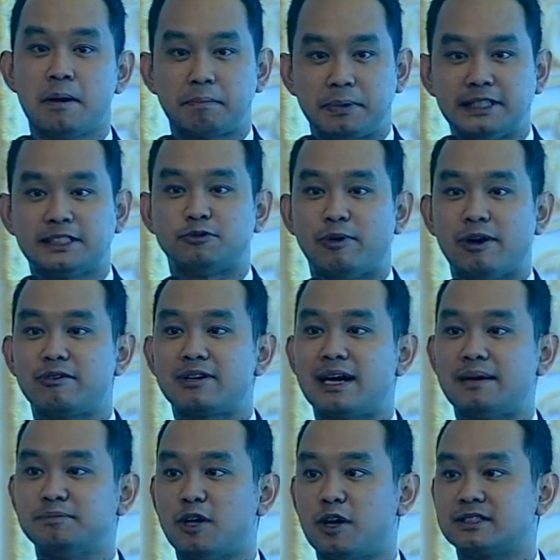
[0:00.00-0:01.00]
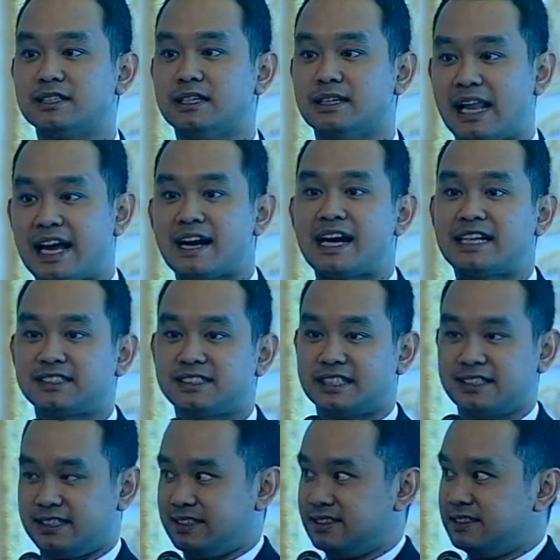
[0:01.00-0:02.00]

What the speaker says: Please welcome Dr. Lancaster.